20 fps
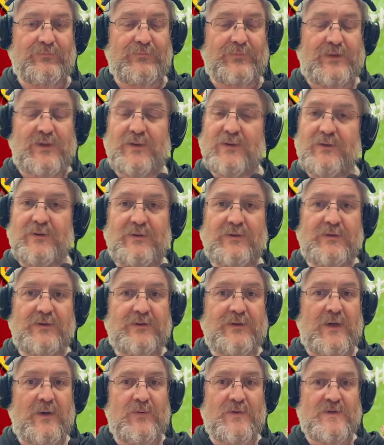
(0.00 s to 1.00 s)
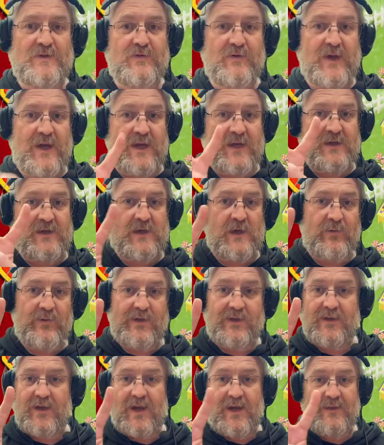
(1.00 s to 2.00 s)
So it was great.
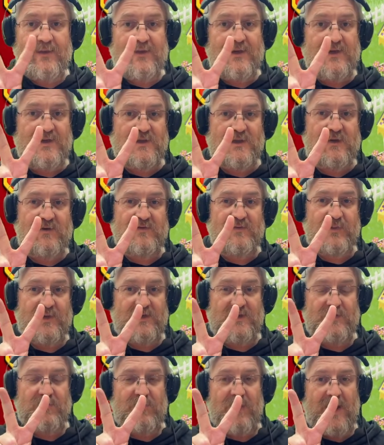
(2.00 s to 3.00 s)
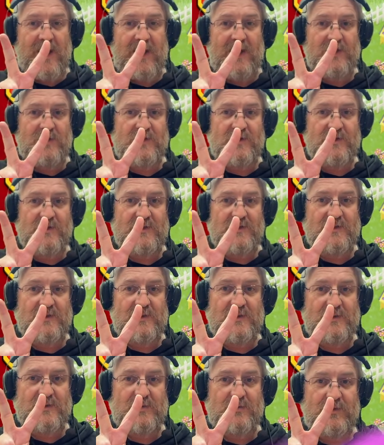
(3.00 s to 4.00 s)
Going like this gives me some actions
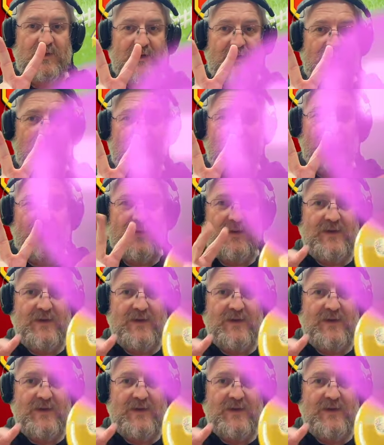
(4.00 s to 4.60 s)
as well.